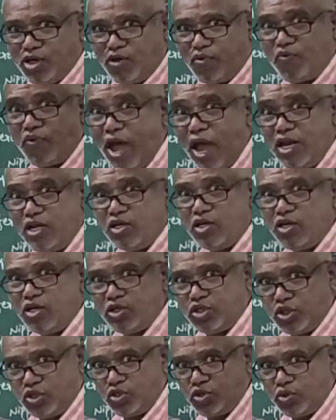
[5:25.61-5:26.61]
Fat
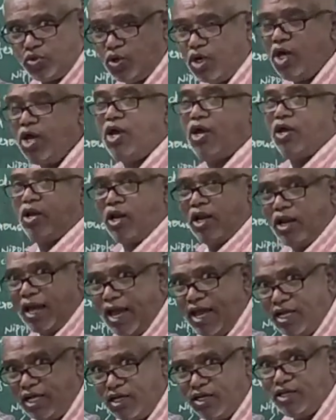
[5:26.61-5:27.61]
tissue.
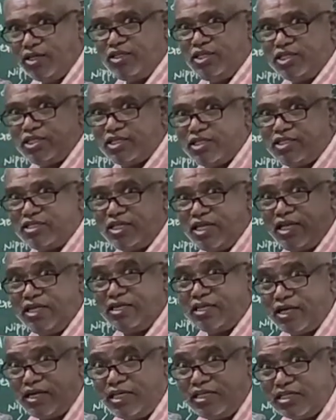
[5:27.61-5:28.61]
Right? This is
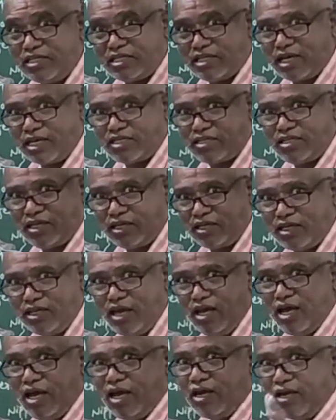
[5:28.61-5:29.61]
internal structure.
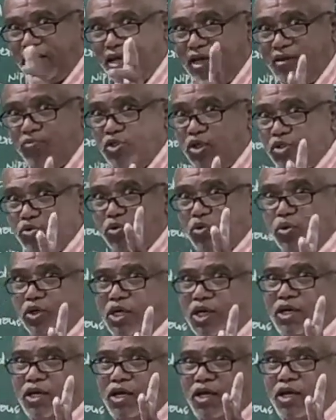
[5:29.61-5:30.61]
Name the
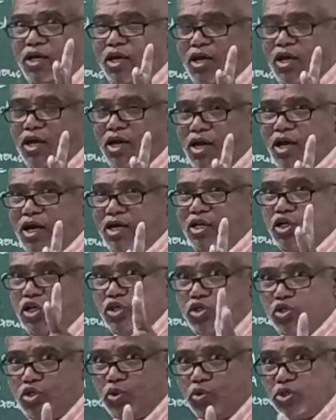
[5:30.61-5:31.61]
two
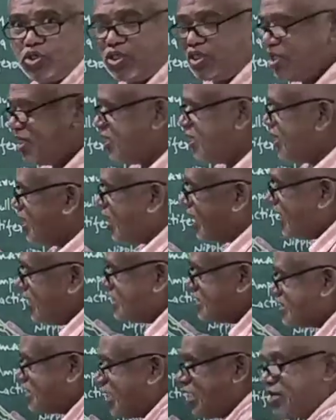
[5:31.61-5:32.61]
tissues
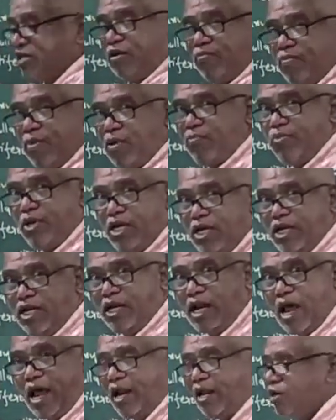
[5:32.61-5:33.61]
inside the mammary
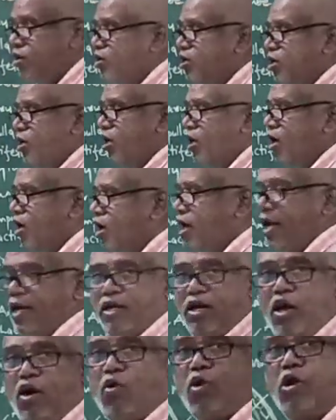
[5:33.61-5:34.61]
gland. Right.
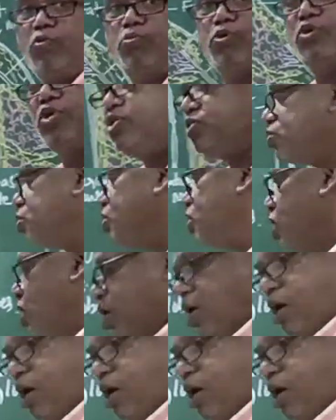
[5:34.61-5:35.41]
Now come to this.